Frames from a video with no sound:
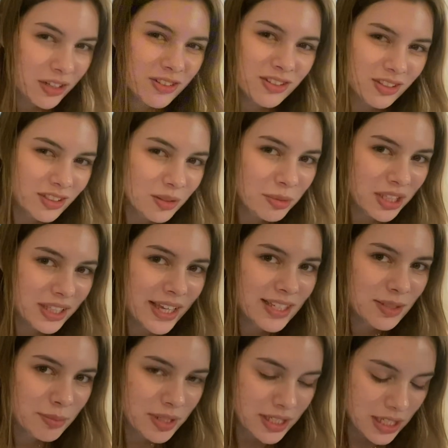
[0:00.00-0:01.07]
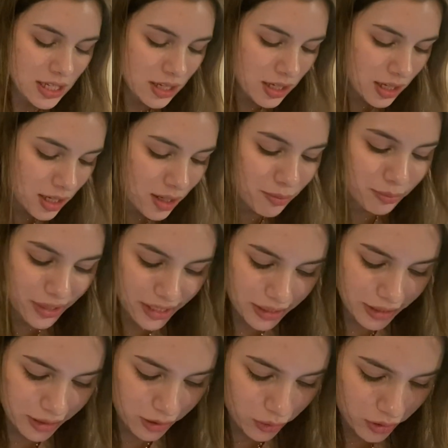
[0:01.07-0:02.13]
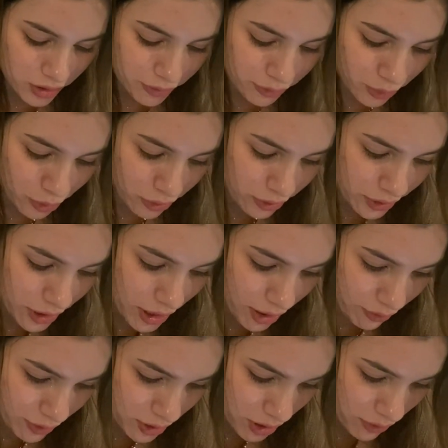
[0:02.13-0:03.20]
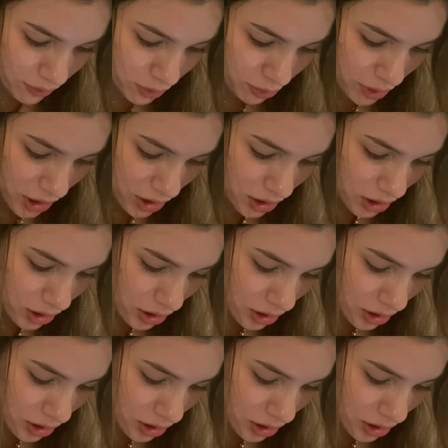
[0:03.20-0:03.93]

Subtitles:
It's a little bit less busy, but it closes at 4:30 every day of the week.